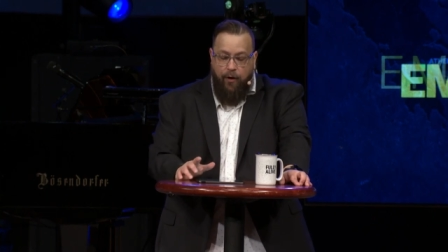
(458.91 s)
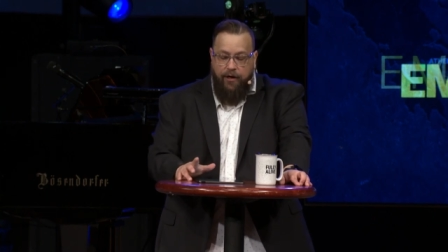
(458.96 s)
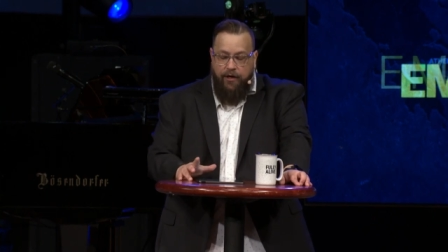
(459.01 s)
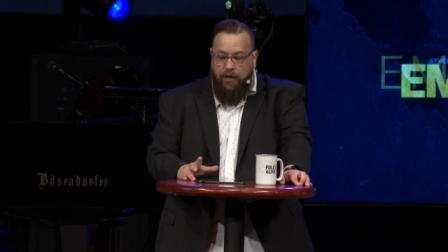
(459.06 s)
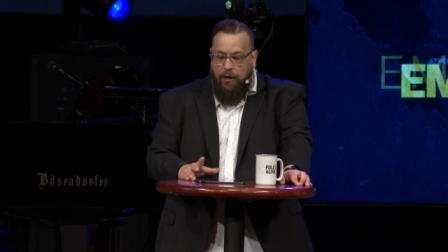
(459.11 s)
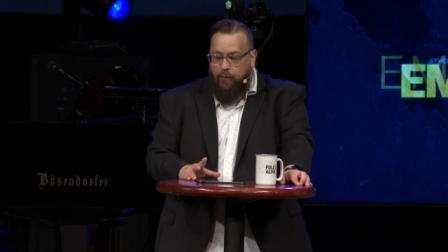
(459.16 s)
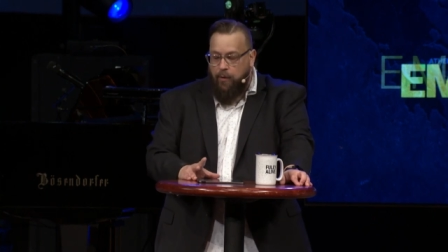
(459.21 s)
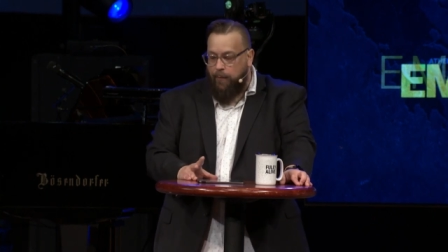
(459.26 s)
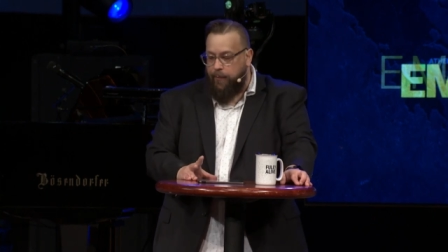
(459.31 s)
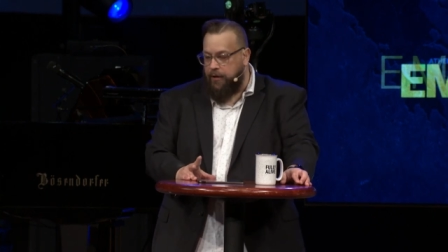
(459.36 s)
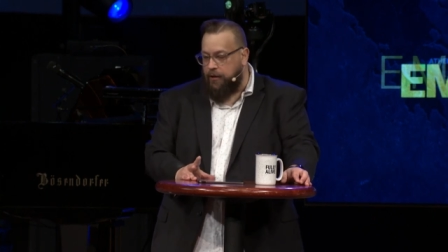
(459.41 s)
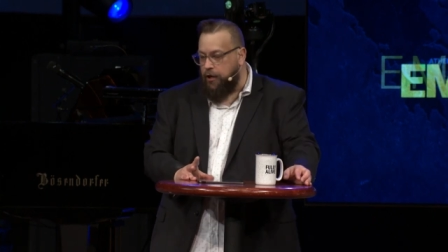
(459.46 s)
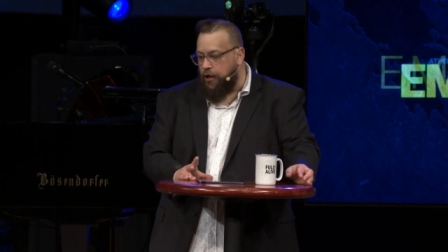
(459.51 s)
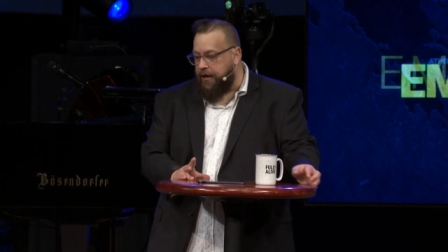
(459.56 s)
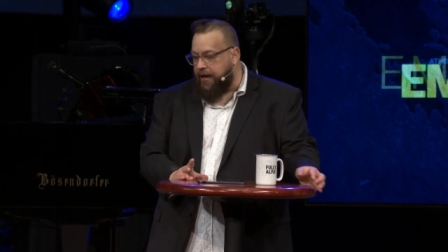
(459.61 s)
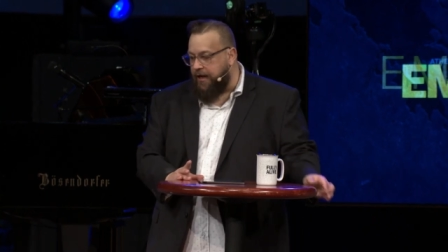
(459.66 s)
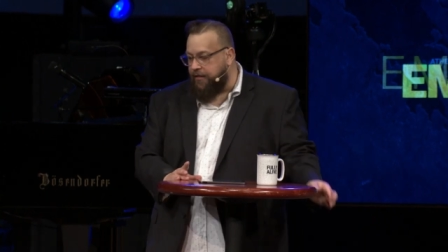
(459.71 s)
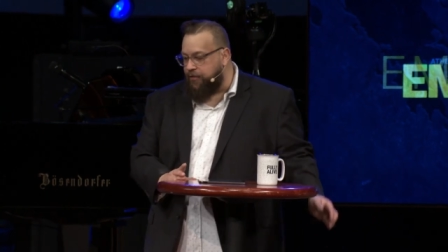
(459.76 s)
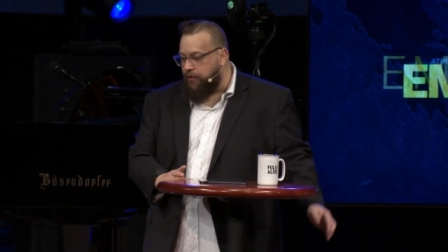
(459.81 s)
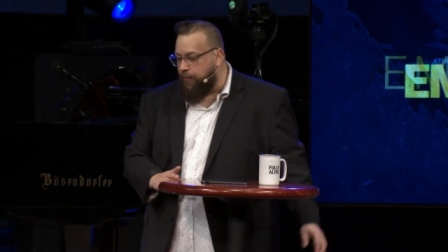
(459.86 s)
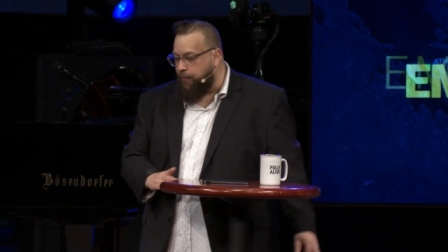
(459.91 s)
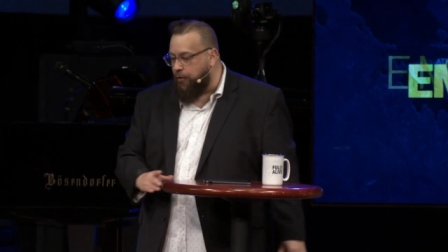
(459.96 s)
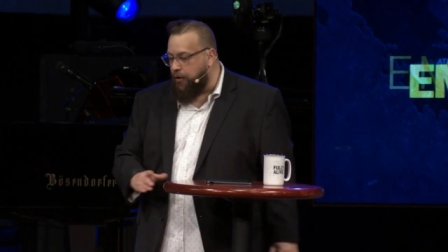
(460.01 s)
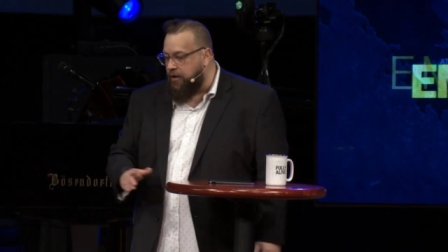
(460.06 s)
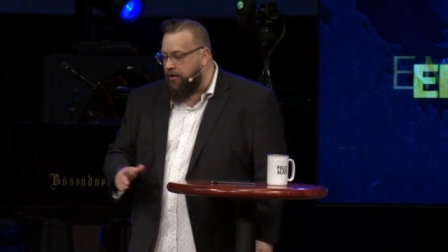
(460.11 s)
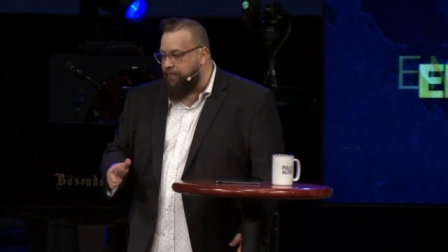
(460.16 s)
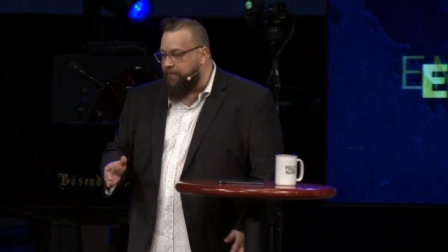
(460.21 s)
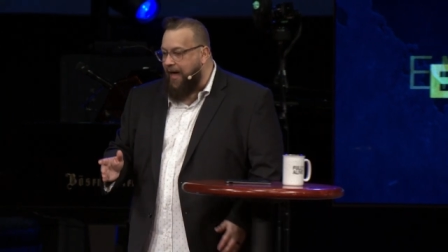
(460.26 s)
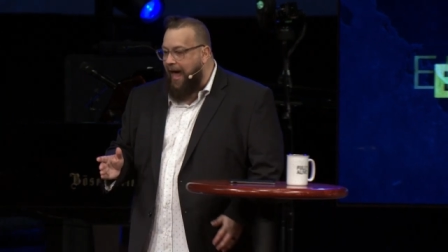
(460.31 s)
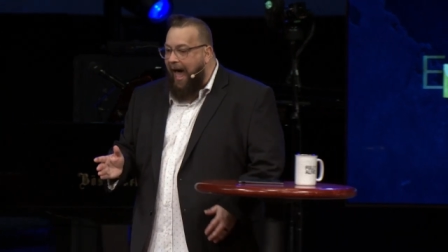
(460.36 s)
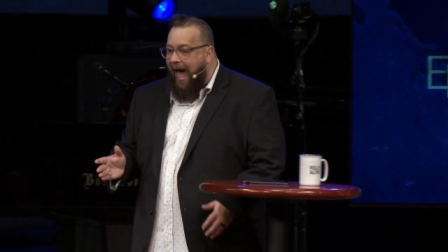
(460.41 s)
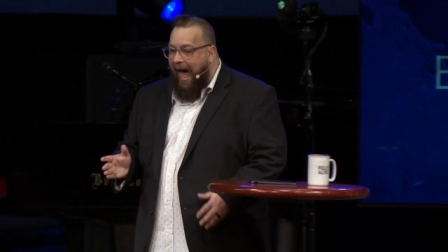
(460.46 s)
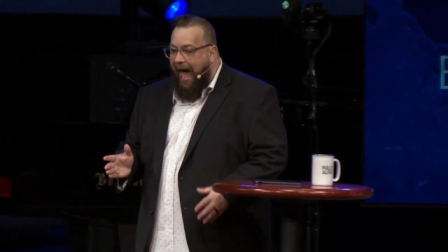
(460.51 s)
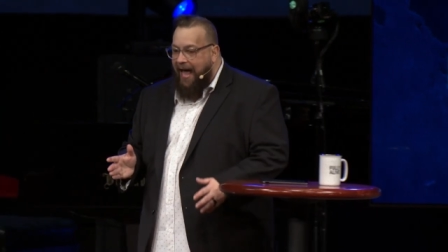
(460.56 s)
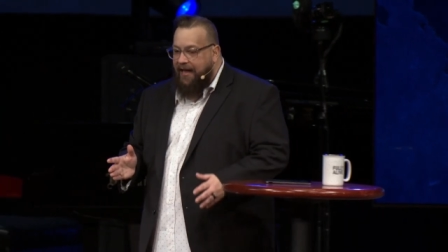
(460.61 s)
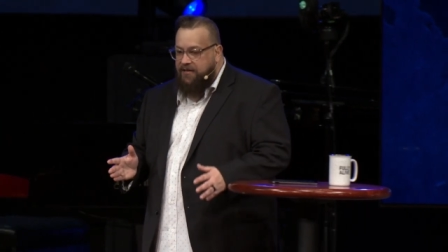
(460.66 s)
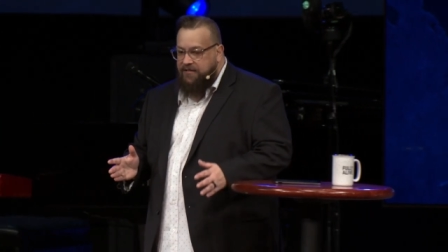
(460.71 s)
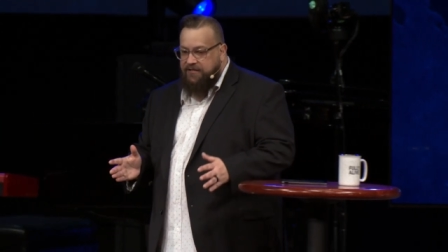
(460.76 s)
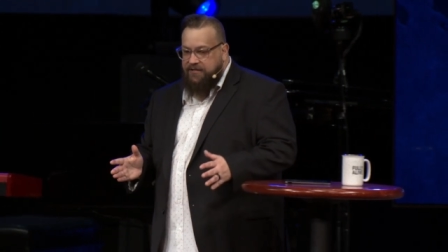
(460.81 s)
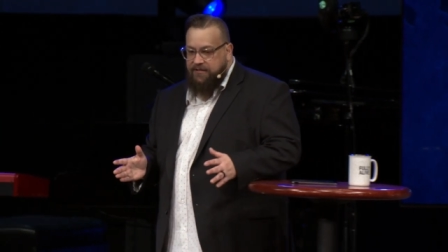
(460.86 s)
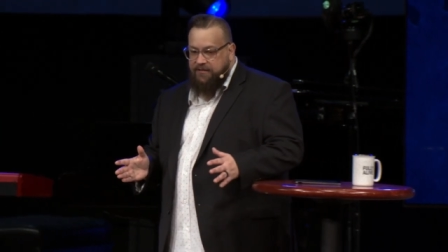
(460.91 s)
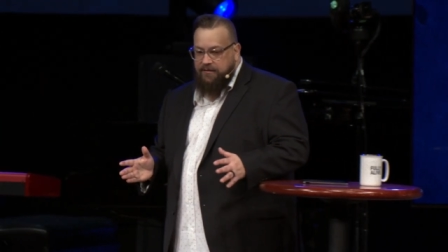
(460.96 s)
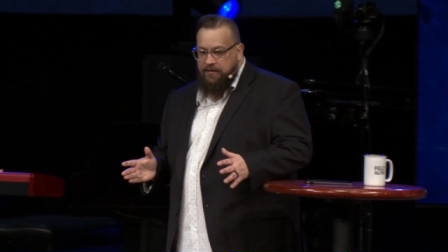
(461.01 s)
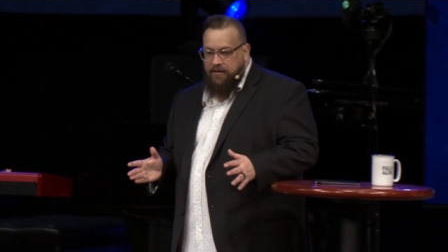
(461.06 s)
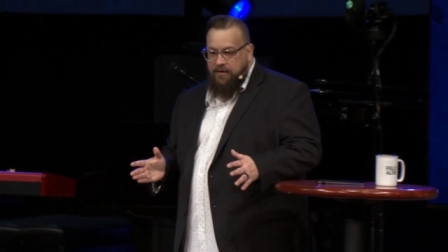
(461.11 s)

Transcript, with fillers: You know, when we look at the book of Acts,